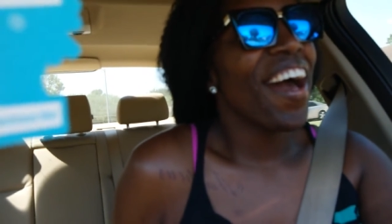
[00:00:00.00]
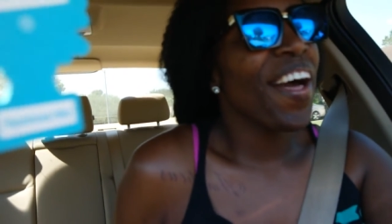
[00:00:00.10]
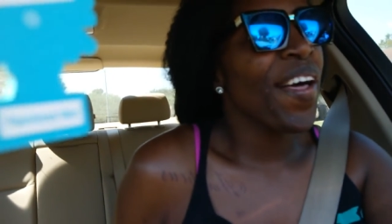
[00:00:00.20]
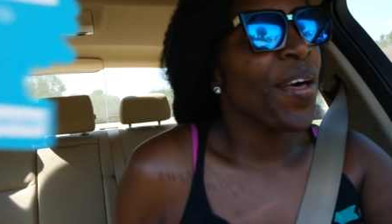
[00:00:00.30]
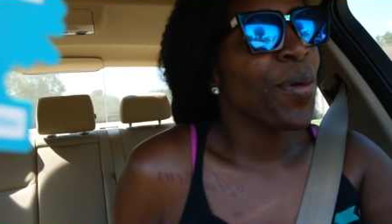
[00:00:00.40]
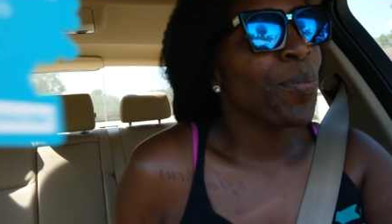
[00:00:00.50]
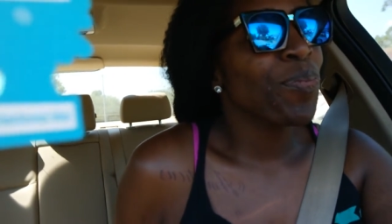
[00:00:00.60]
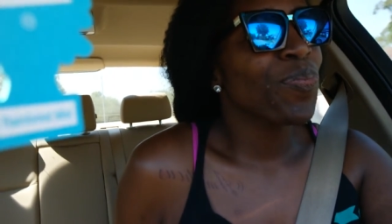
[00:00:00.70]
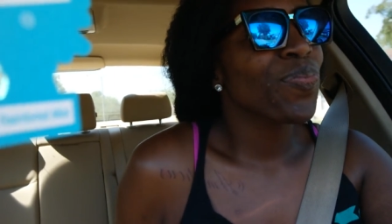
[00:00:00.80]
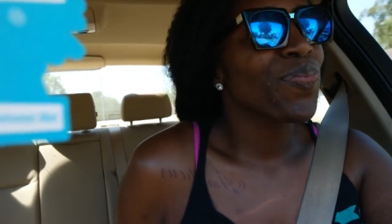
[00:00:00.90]

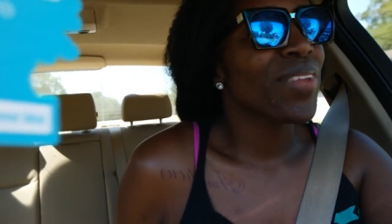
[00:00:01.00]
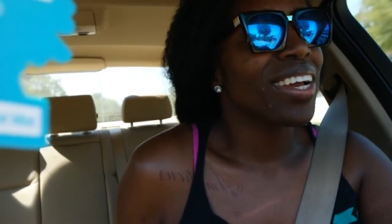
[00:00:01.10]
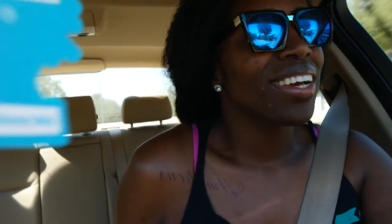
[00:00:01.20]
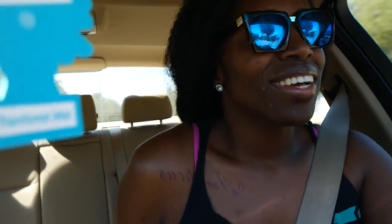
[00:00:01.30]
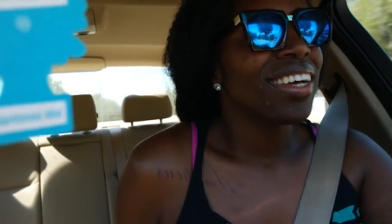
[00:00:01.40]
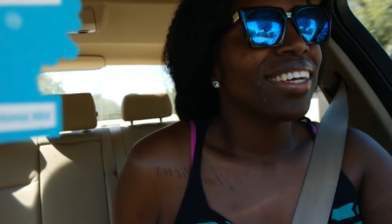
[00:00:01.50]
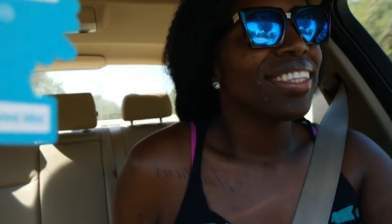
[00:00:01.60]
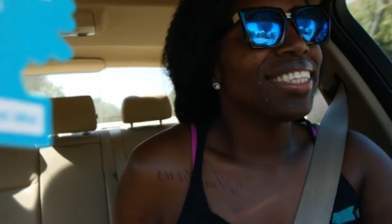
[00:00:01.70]
um,